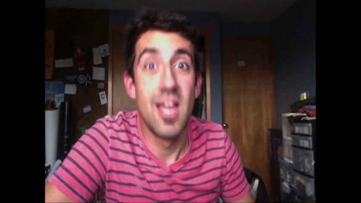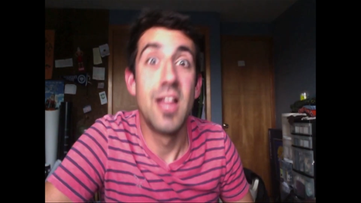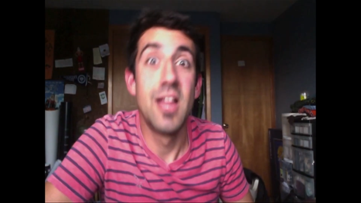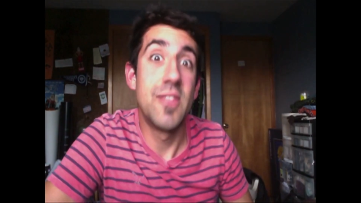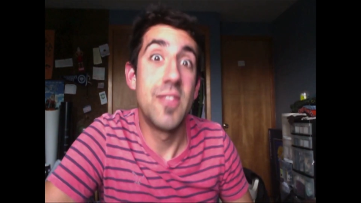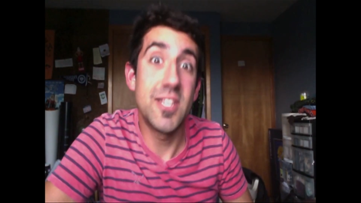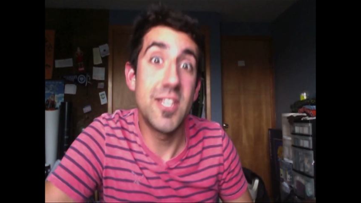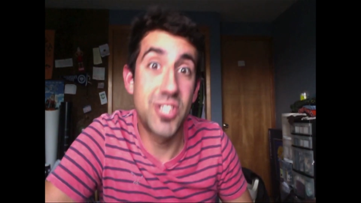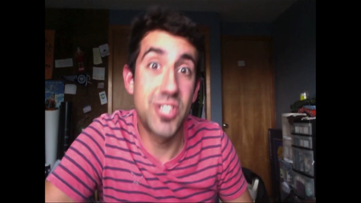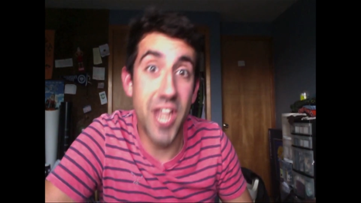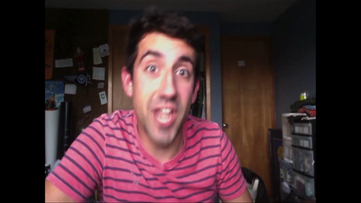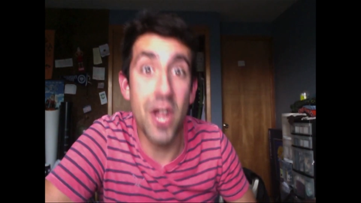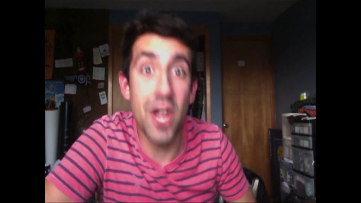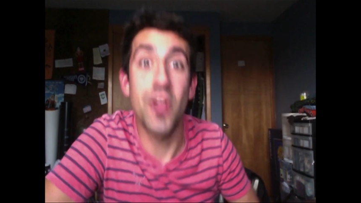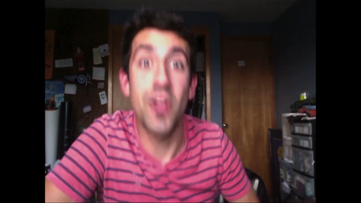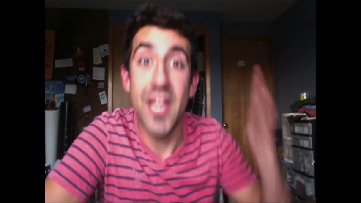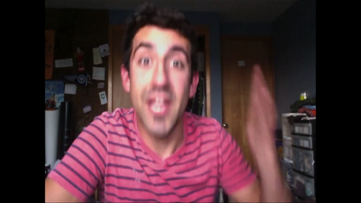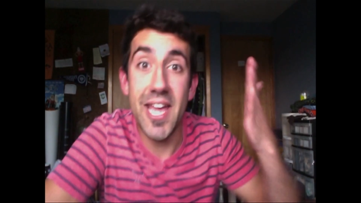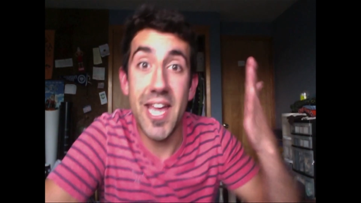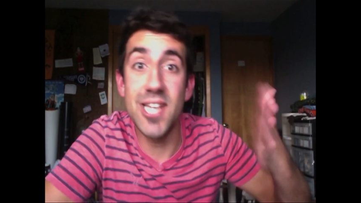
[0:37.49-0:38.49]
This
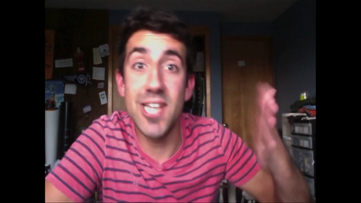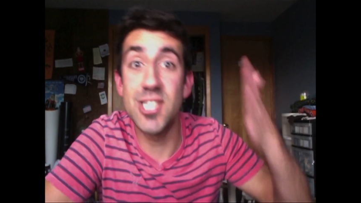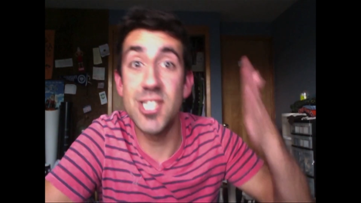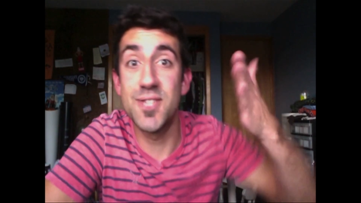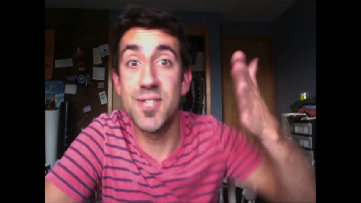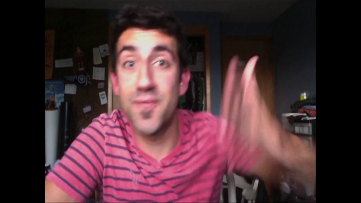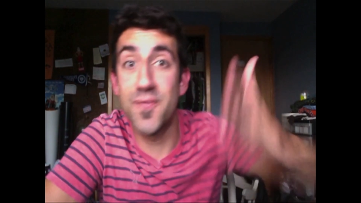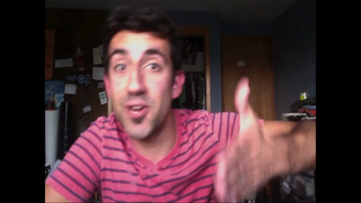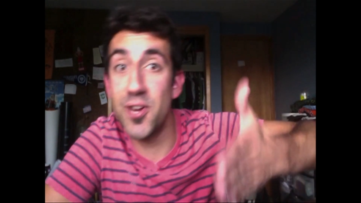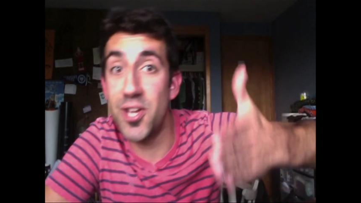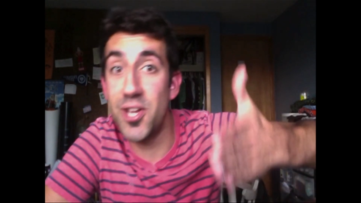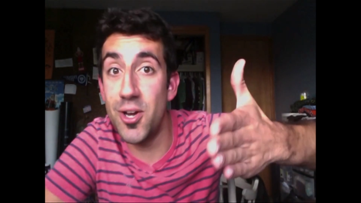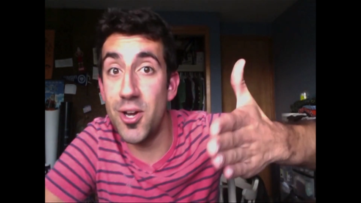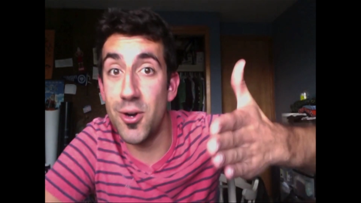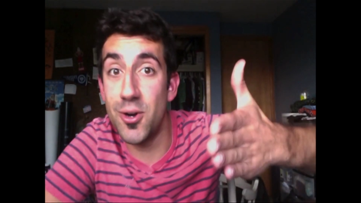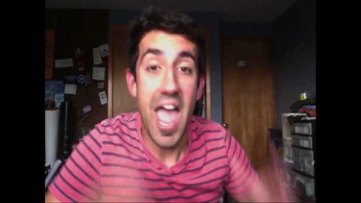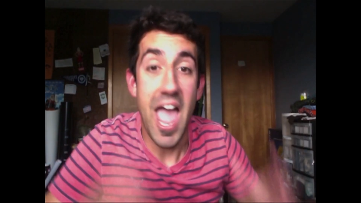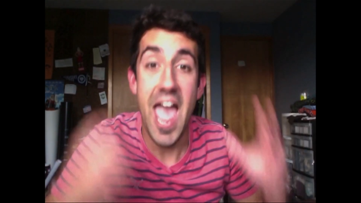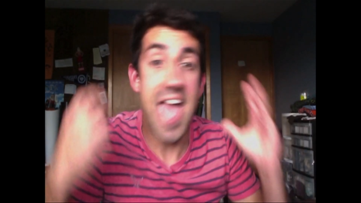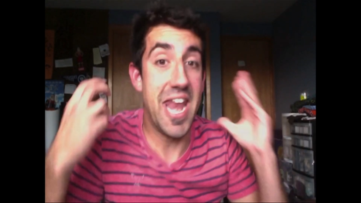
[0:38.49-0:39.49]
channel is for
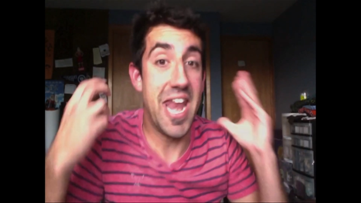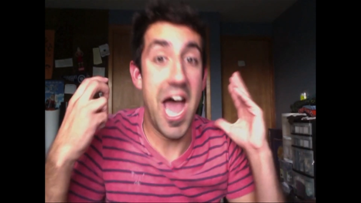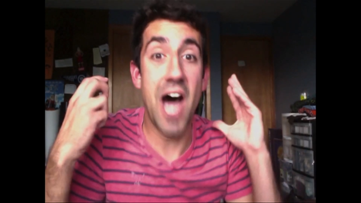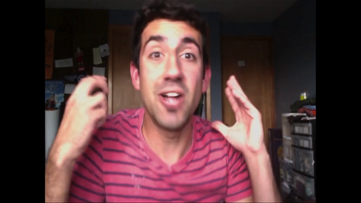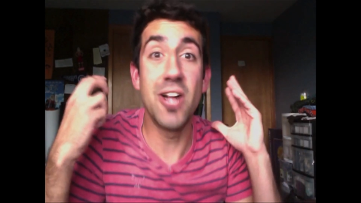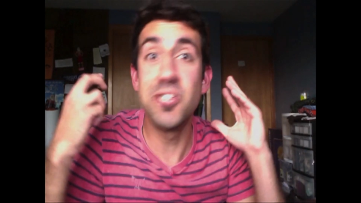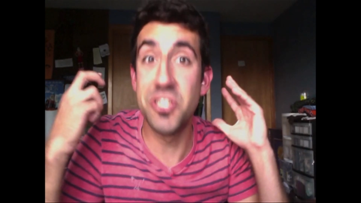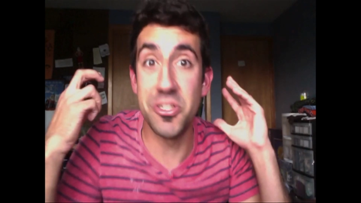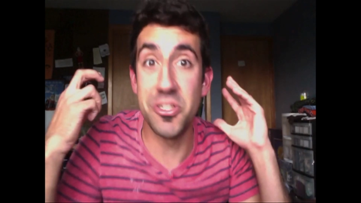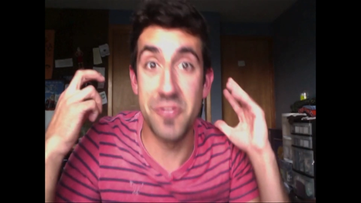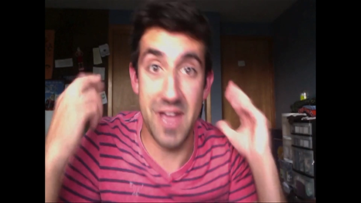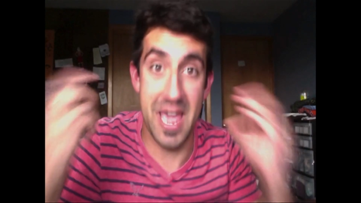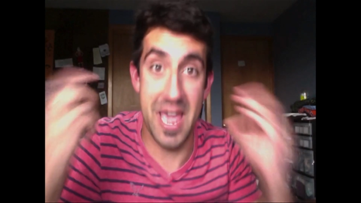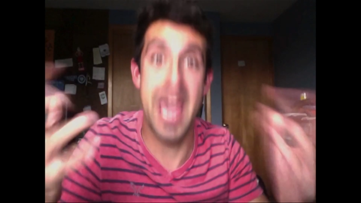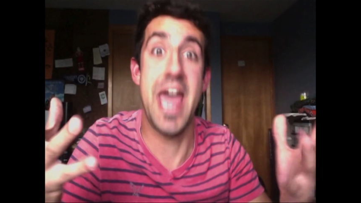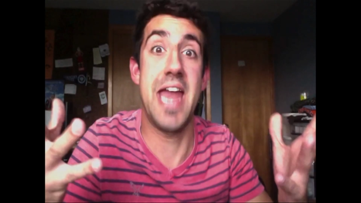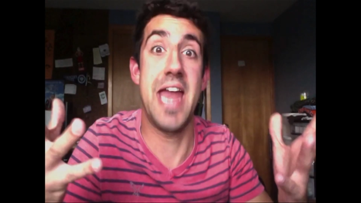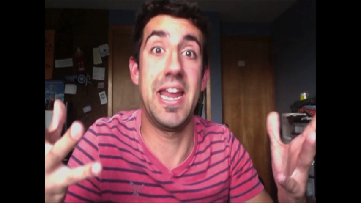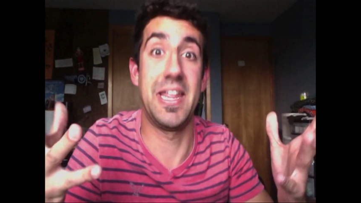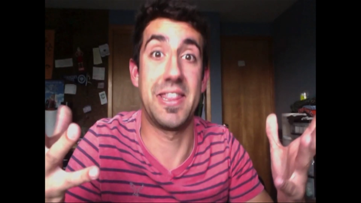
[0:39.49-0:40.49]
you. And I'll do
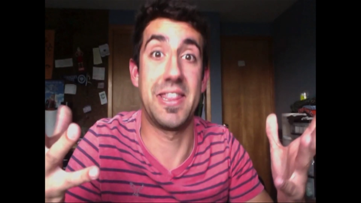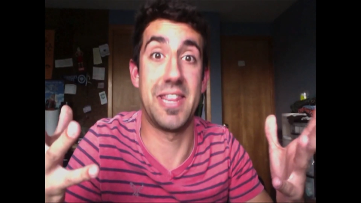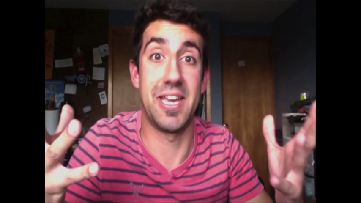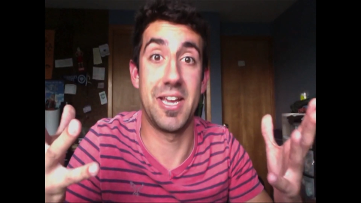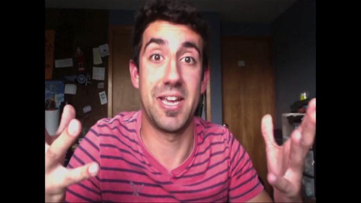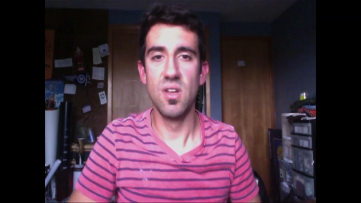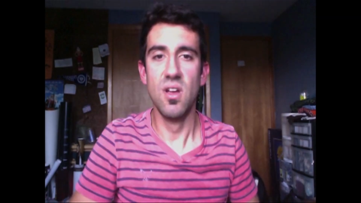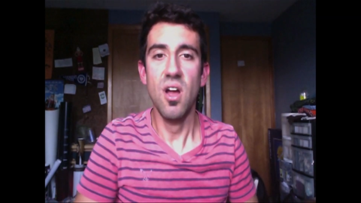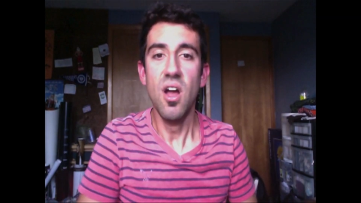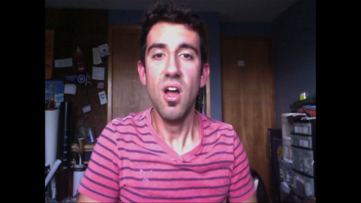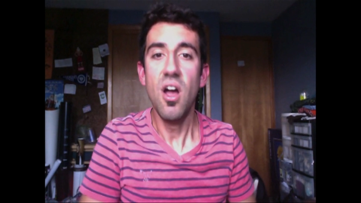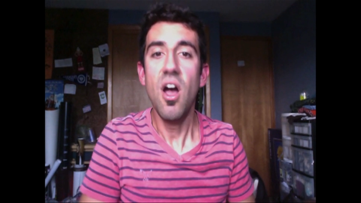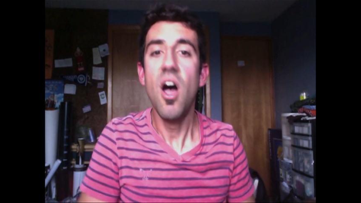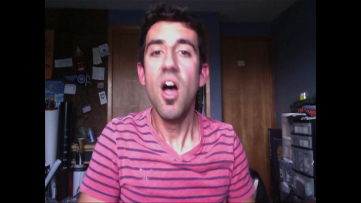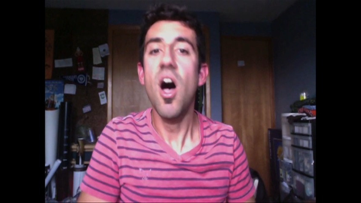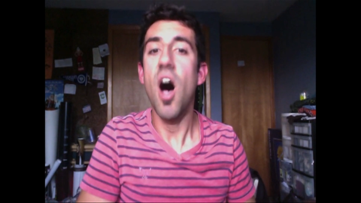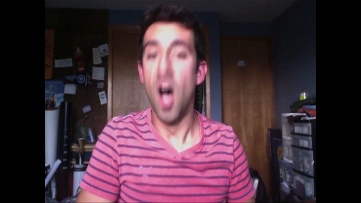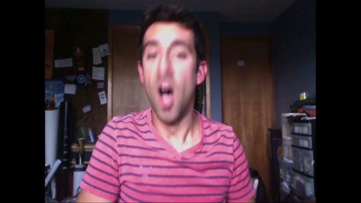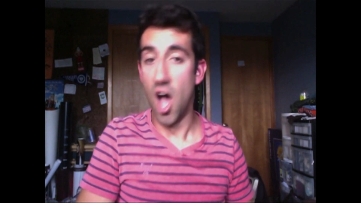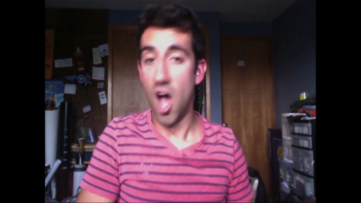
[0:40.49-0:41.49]
anything.
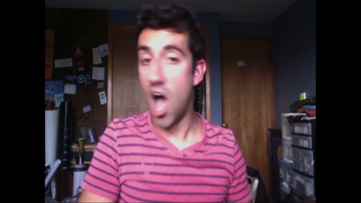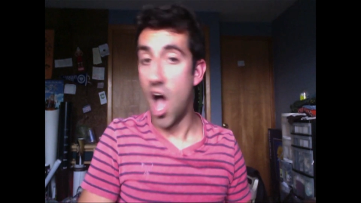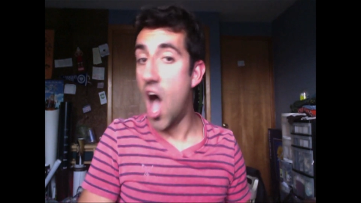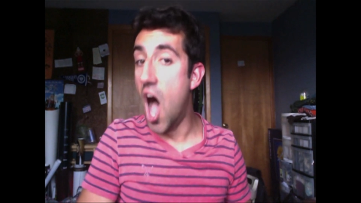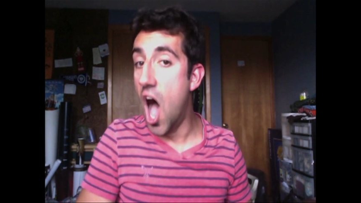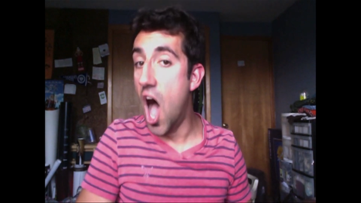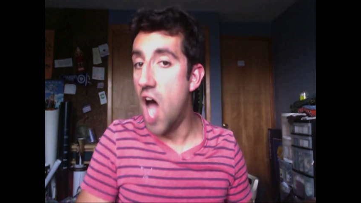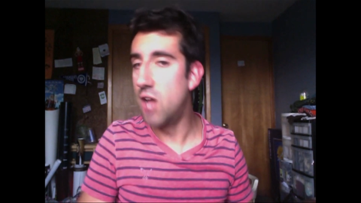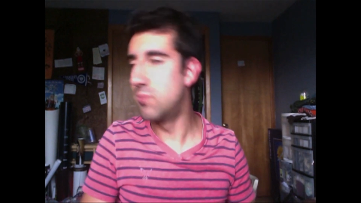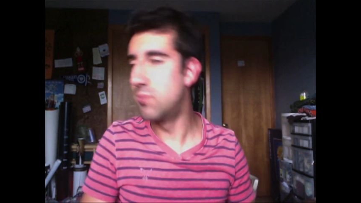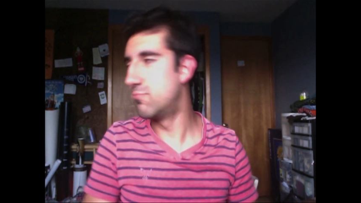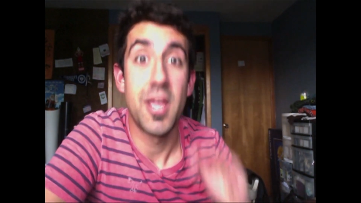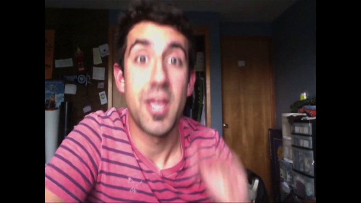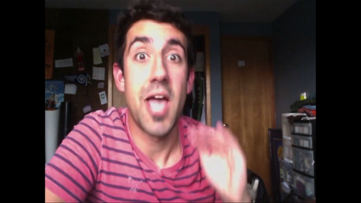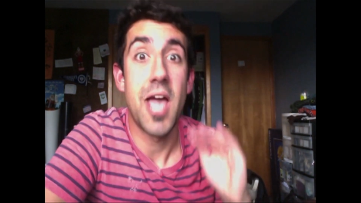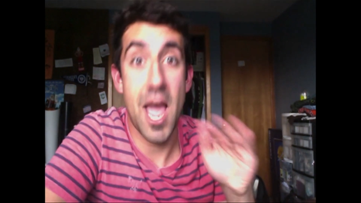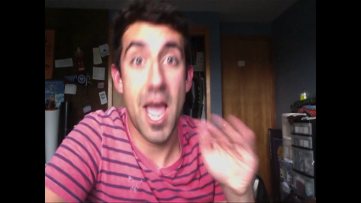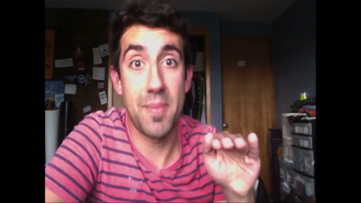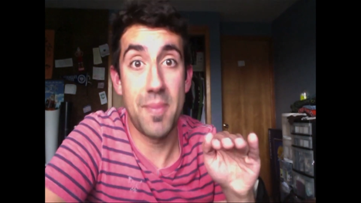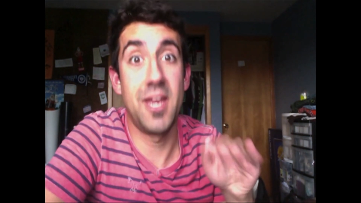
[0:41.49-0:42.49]

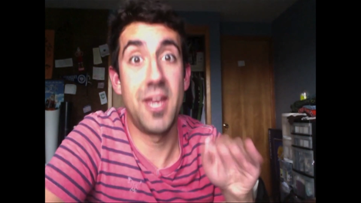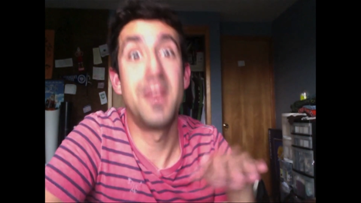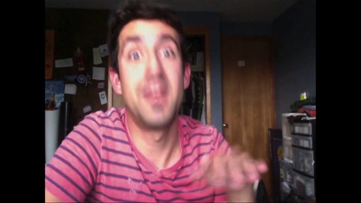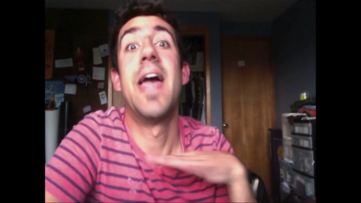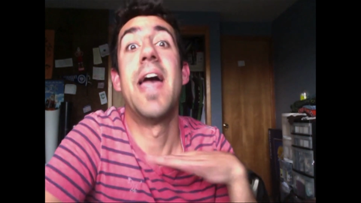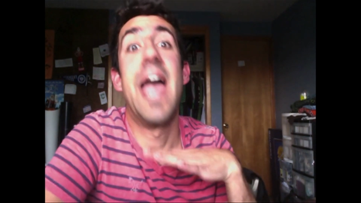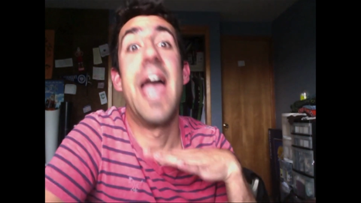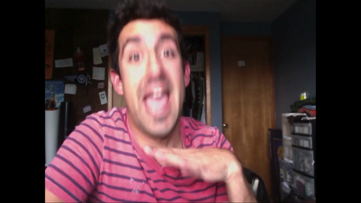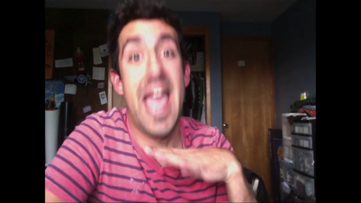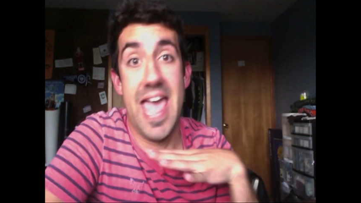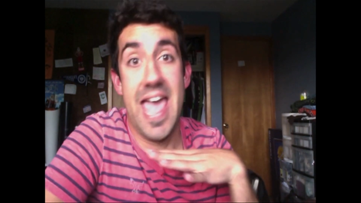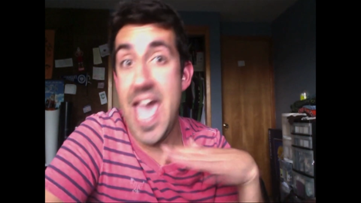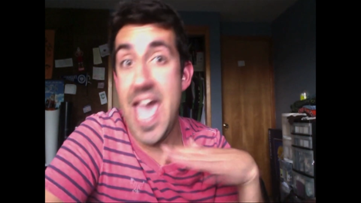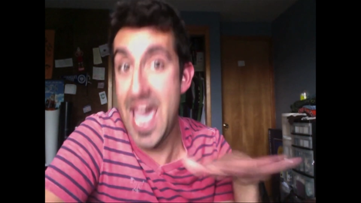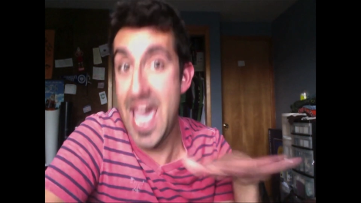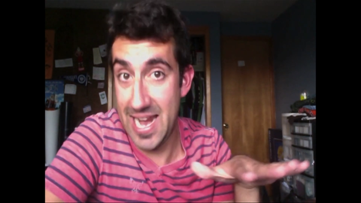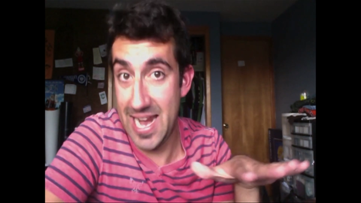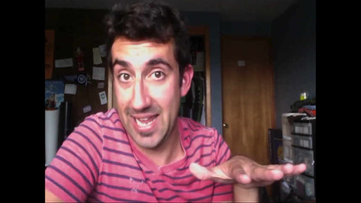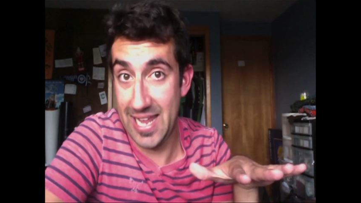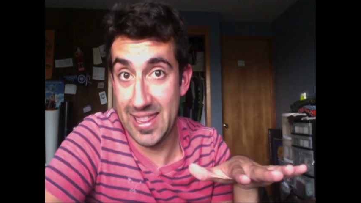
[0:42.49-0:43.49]
I mean,
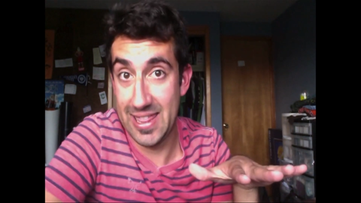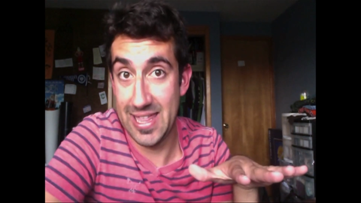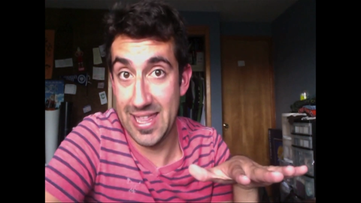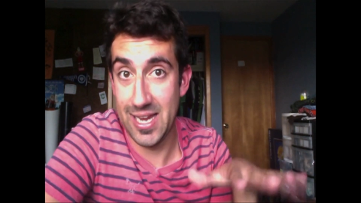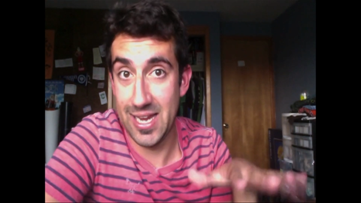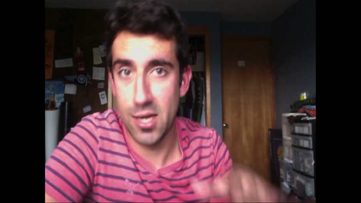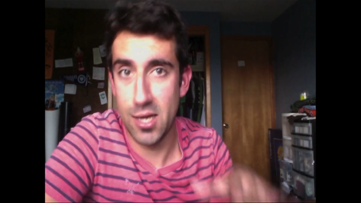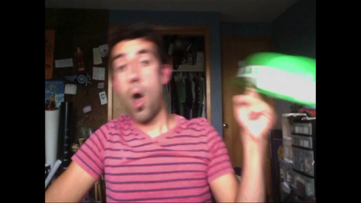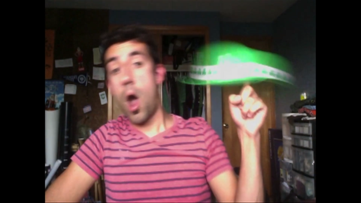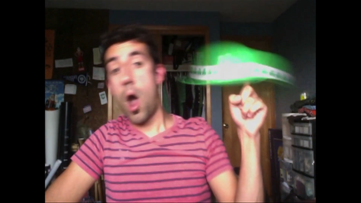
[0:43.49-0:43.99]
anything.